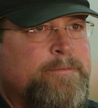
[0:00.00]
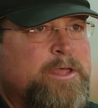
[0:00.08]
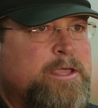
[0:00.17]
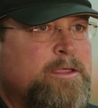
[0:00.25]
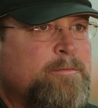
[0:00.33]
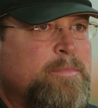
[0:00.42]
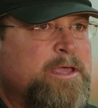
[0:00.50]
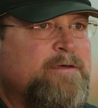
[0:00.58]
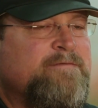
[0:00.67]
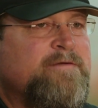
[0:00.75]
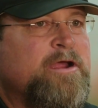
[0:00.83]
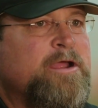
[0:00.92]
They can be
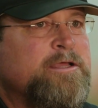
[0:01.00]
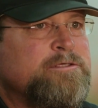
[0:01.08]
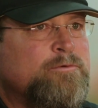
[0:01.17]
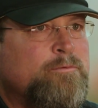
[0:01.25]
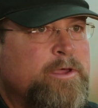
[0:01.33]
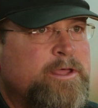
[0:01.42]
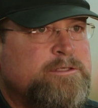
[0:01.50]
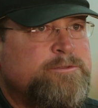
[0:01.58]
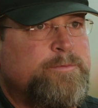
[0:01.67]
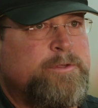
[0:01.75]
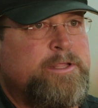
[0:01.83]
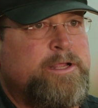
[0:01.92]
of various
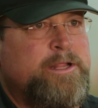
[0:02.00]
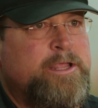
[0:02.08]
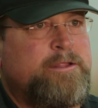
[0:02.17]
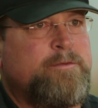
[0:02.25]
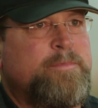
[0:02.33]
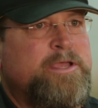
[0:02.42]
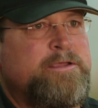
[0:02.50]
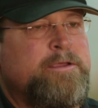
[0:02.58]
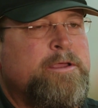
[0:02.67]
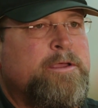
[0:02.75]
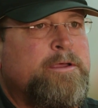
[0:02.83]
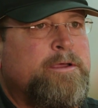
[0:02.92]
widths, but they need to be
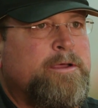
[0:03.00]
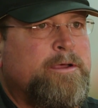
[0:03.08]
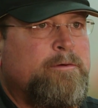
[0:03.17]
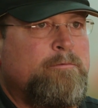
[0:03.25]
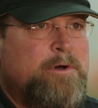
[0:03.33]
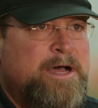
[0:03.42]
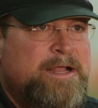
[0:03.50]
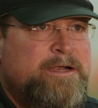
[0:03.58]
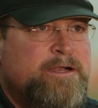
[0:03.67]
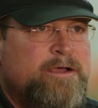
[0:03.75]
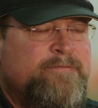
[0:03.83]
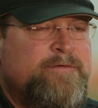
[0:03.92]
wide
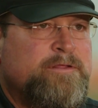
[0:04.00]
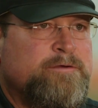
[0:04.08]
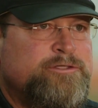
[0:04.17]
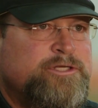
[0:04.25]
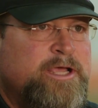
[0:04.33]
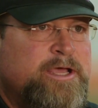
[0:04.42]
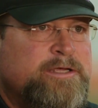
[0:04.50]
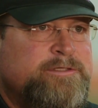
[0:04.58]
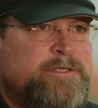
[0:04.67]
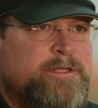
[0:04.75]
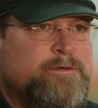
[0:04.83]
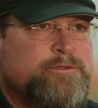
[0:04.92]
enough in their
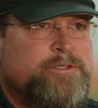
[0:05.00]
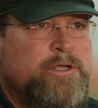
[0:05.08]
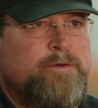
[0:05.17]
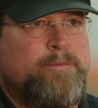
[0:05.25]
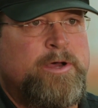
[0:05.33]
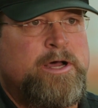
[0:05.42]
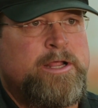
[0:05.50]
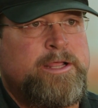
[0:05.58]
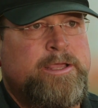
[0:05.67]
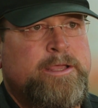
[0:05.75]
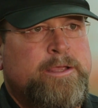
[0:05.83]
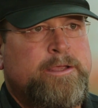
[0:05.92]
chest and their center
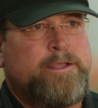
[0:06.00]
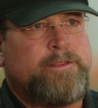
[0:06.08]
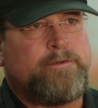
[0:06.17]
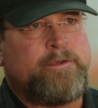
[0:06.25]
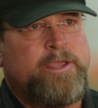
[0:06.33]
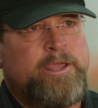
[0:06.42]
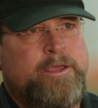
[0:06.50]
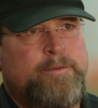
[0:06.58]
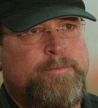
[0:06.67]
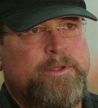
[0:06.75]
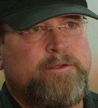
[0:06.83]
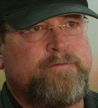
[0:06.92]
body and their
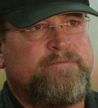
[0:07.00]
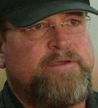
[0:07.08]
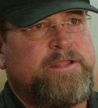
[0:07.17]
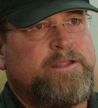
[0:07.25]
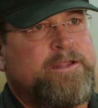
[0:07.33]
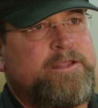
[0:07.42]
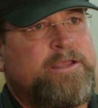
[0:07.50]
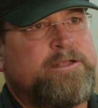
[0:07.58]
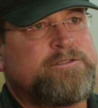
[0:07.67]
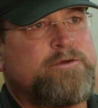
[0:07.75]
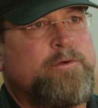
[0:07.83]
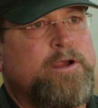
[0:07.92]
hip, and their feet need to
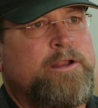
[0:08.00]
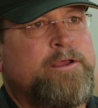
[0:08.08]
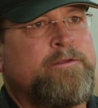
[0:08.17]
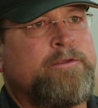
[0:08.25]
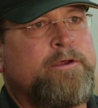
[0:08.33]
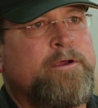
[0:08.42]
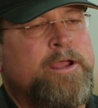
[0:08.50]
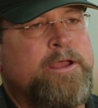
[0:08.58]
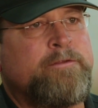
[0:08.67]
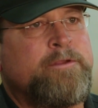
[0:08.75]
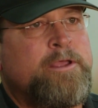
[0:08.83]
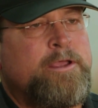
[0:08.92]
hit squarely on the
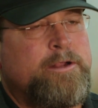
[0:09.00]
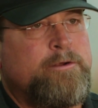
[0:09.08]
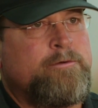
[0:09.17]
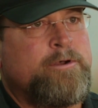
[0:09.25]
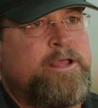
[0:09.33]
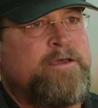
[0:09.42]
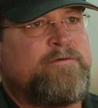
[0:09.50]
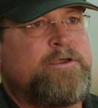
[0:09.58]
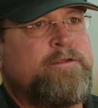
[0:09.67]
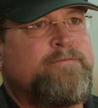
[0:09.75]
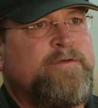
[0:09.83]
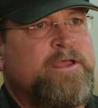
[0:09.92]
ground in order to have a
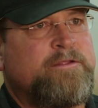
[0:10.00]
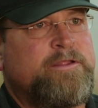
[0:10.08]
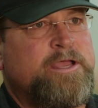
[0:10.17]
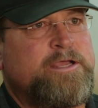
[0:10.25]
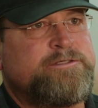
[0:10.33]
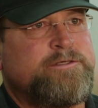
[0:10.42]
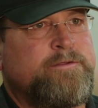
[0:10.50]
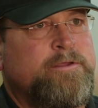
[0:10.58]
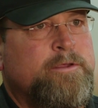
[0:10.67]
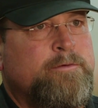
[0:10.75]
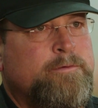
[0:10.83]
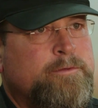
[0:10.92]
good foundation
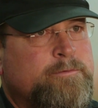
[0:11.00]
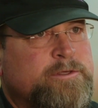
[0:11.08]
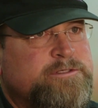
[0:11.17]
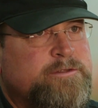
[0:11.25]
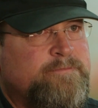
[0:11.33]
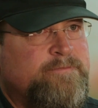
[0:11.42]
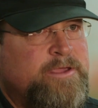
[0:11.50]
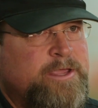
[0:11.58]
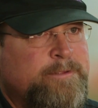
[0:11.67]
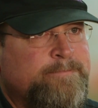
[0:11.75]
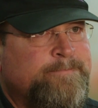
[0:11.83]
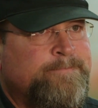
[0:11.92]
with which to
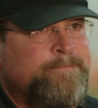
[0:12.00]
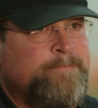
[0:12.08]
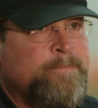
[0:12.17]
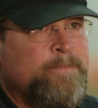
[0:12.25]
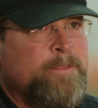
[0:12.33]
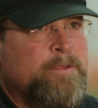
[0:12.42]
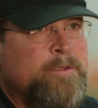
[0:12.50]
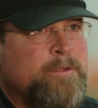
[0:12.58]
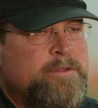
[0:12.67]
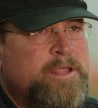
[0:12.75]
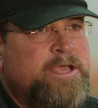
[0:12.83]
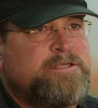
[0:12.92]
feed.
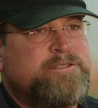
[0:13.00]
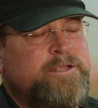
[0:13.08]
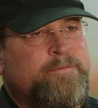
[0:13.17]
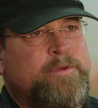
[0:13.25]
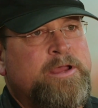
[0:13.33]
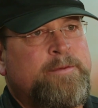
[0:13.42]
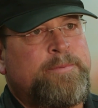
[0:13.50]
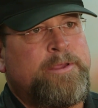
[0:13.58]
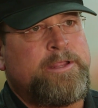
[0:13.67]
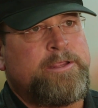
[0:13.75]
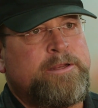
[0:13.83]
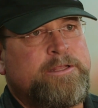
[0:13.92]
Next, in my
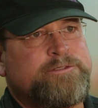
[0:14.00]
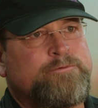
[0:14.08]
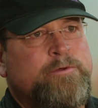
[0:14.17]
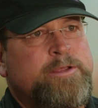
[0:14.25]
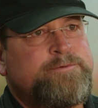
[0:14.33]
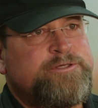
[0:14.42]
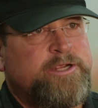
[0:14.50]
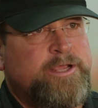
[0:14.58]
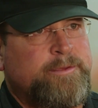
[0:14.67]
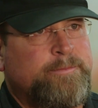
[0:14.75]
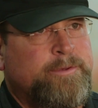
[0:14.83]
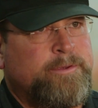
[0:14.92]
opinion, is rib
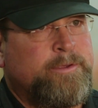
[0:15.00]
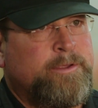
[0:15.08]
shape.